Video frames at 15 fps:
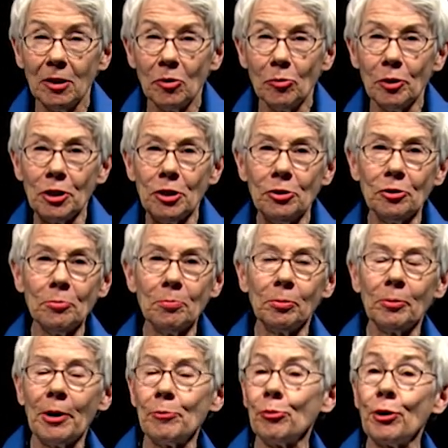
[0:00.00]
where your
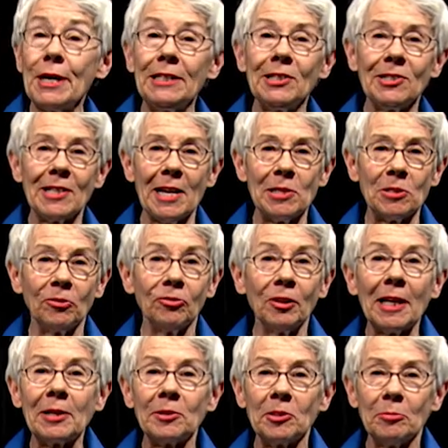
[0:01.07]
brain stays
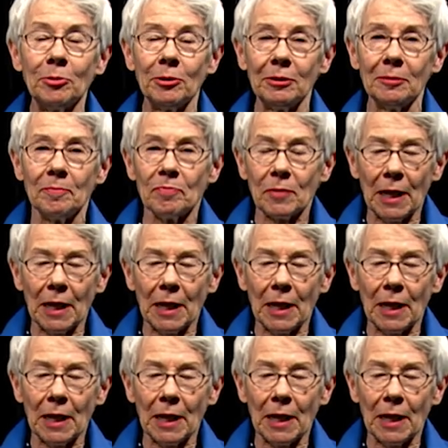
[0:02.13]
flexible